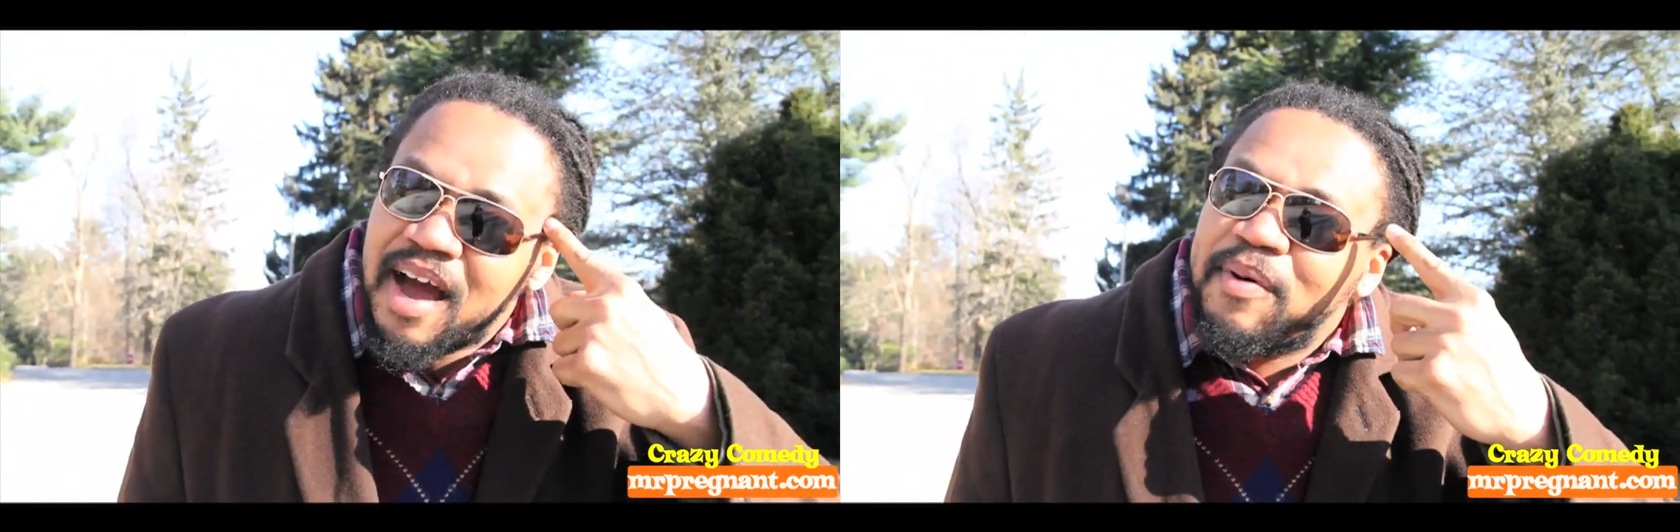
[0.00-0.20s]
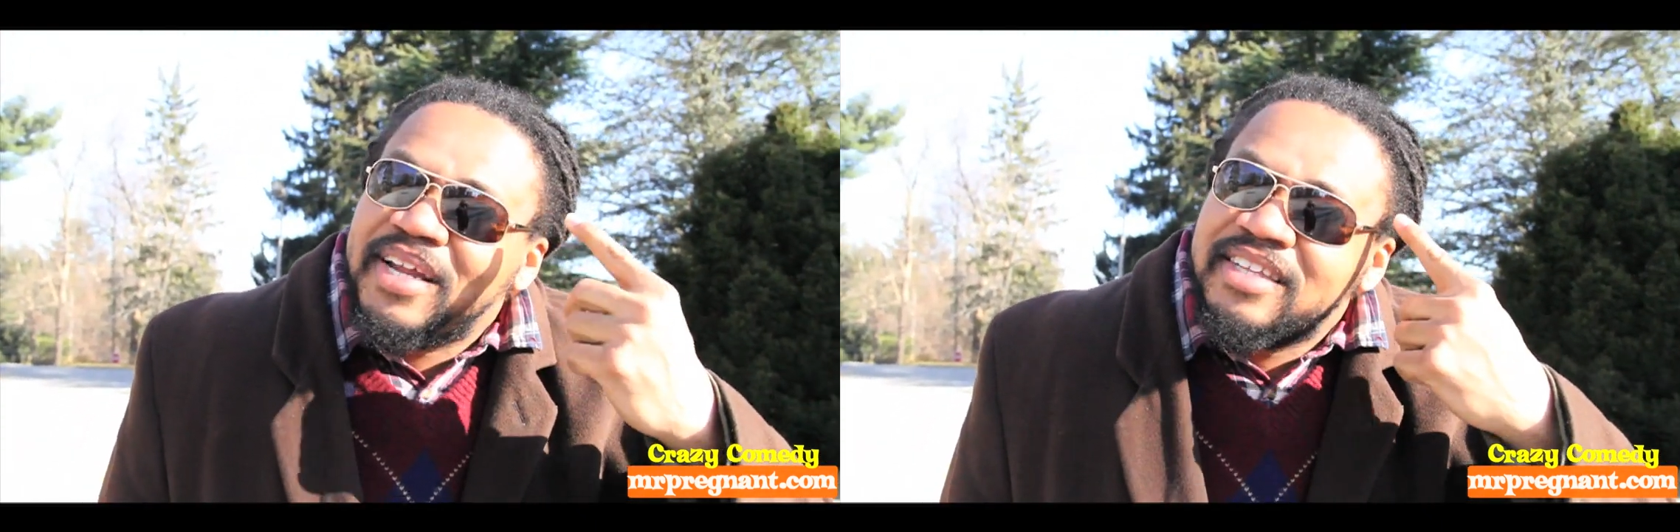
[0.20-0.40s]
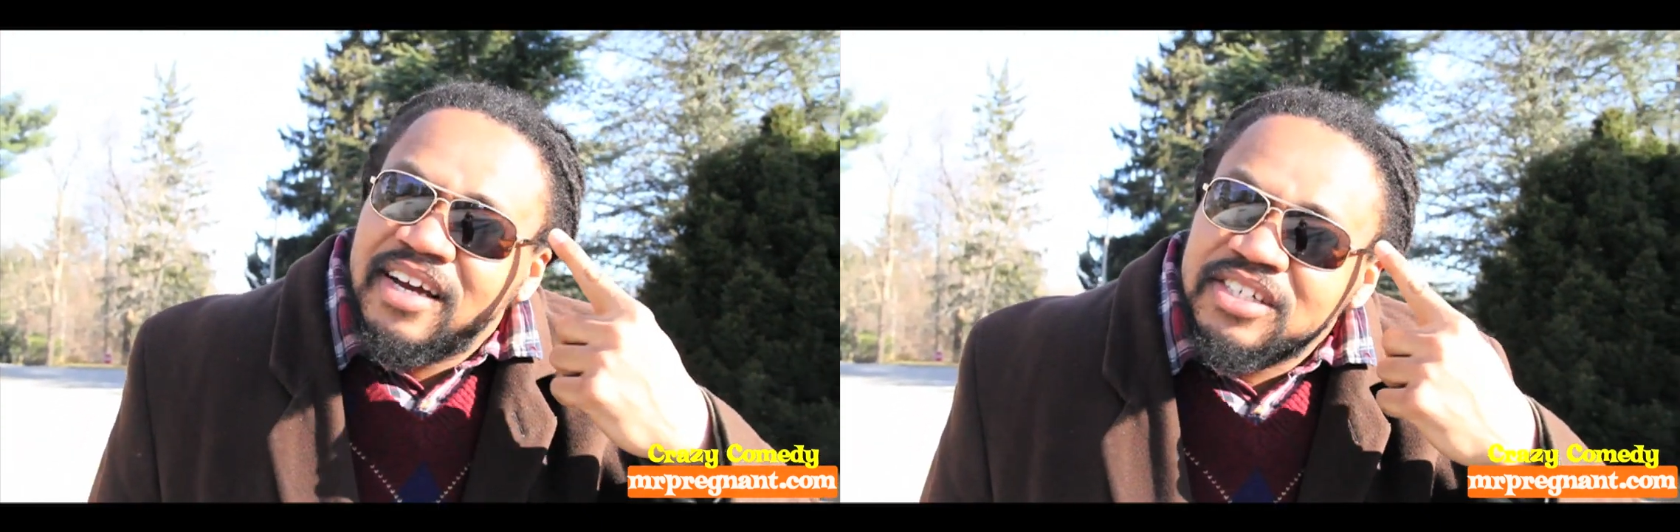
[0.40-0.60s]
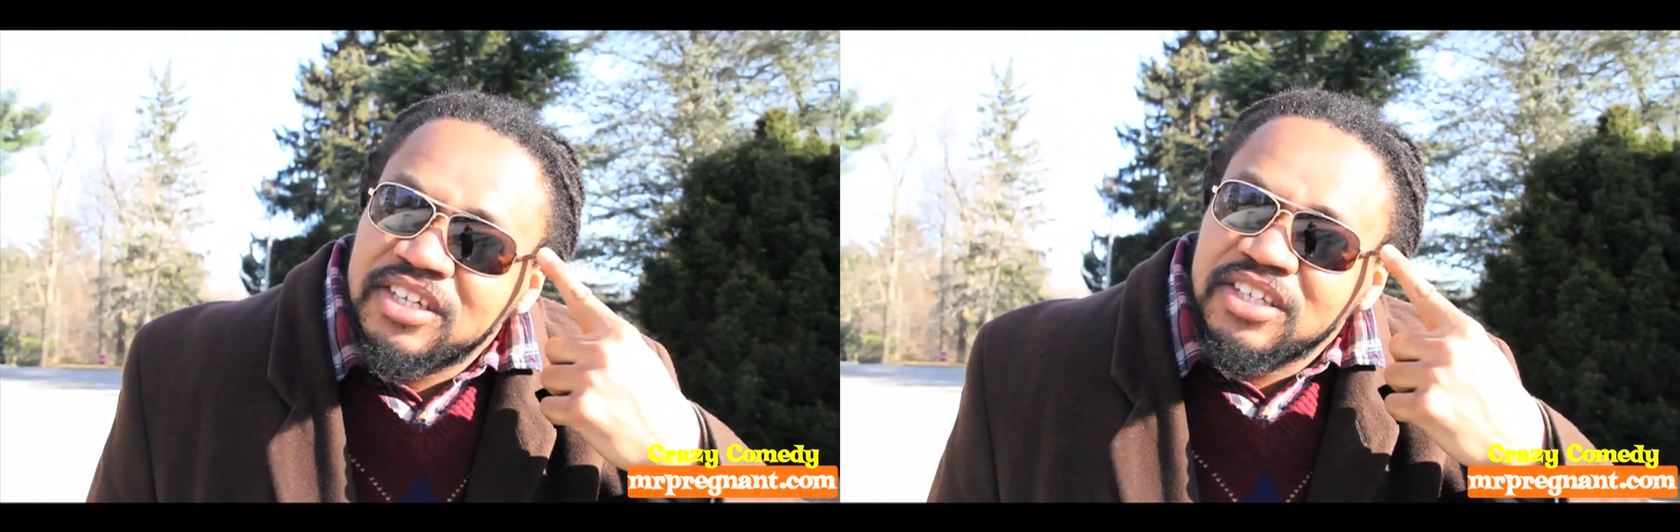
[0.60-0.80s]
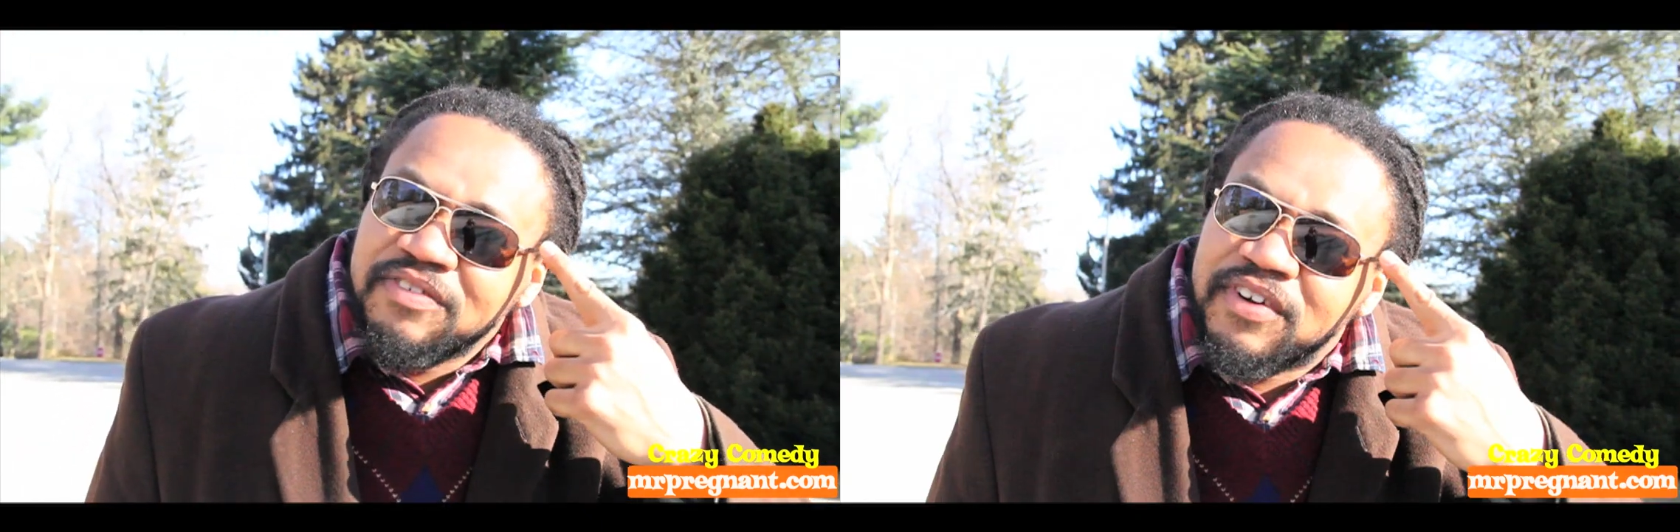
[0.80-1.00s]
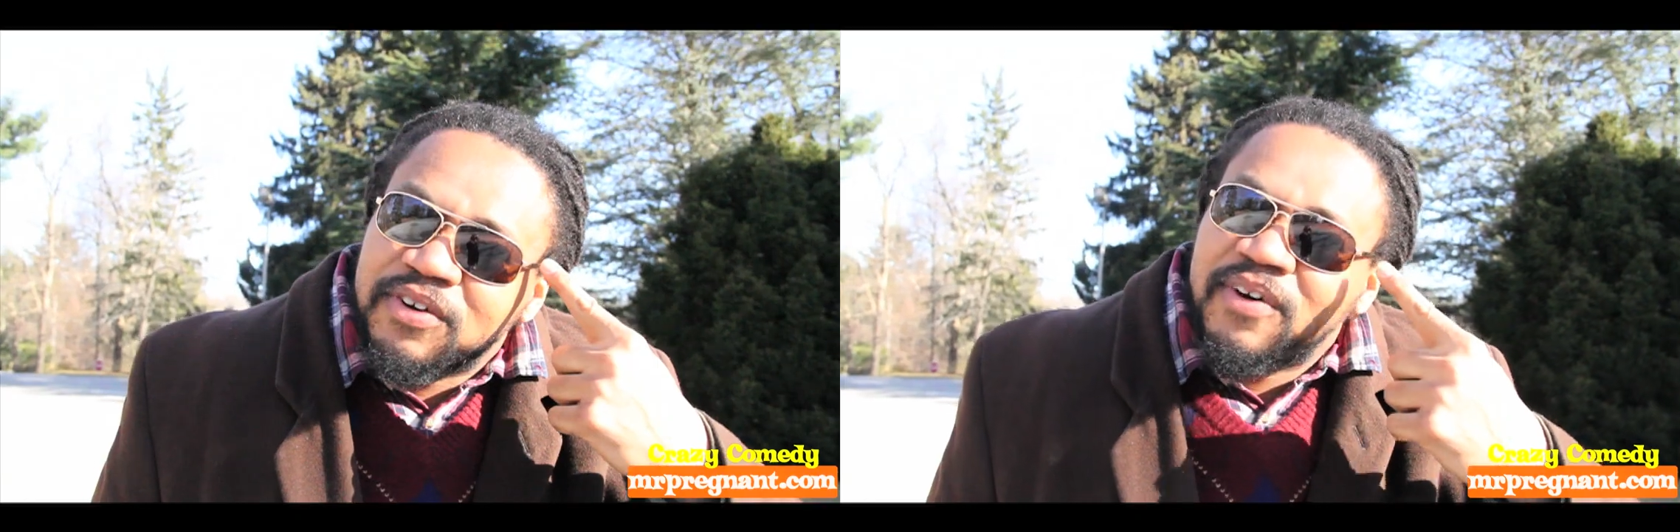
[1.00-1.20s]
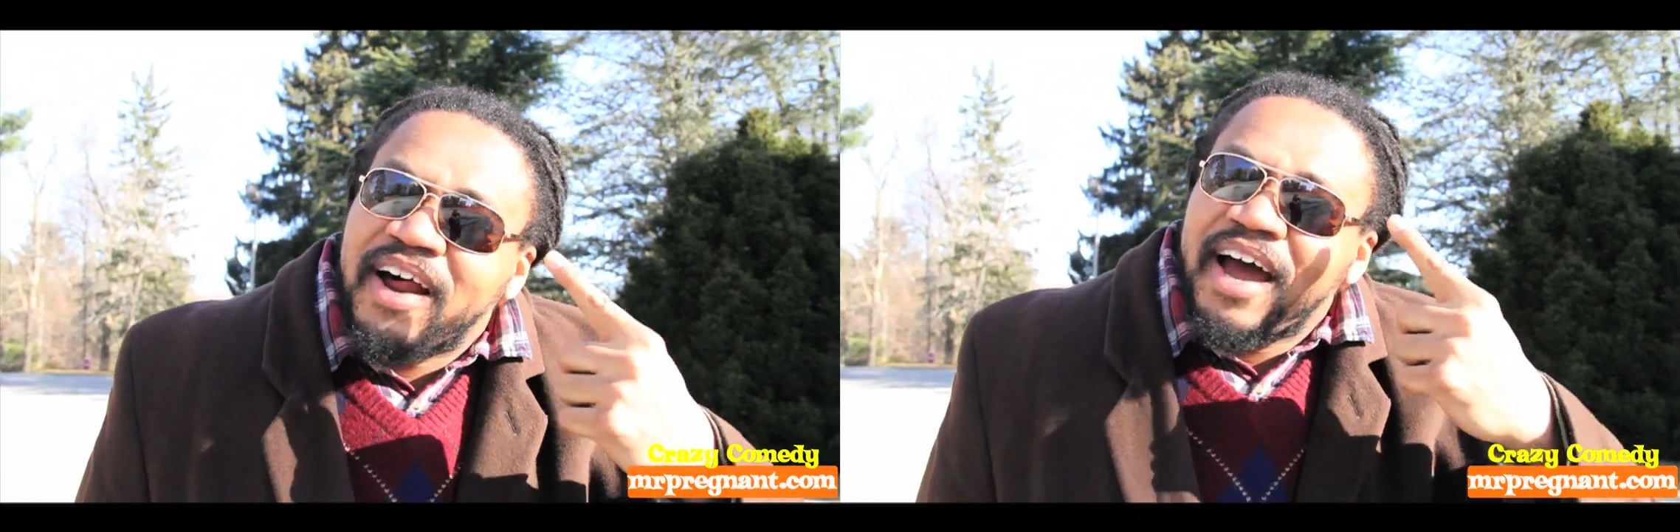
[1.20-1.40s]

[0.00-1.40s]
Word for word: am an intelligent individual.